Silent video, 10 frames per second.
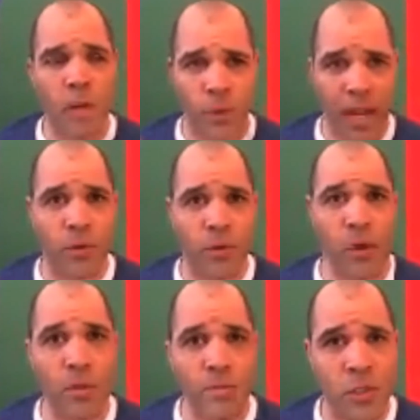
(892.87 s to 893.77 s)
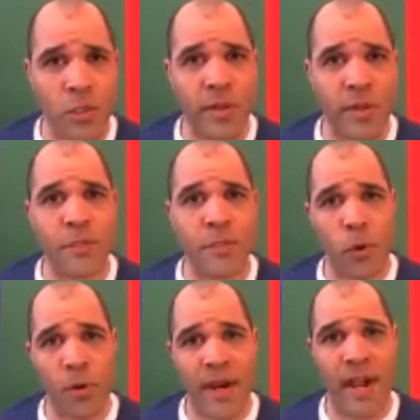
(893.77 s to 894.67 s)
you want to create your own
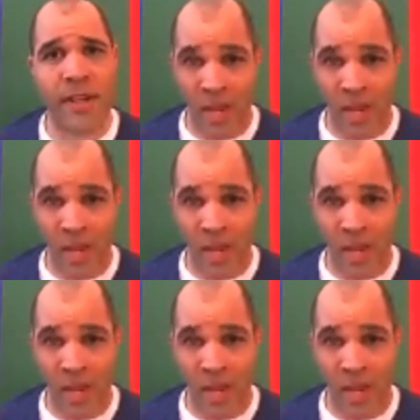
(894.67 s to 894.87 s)
stories for it,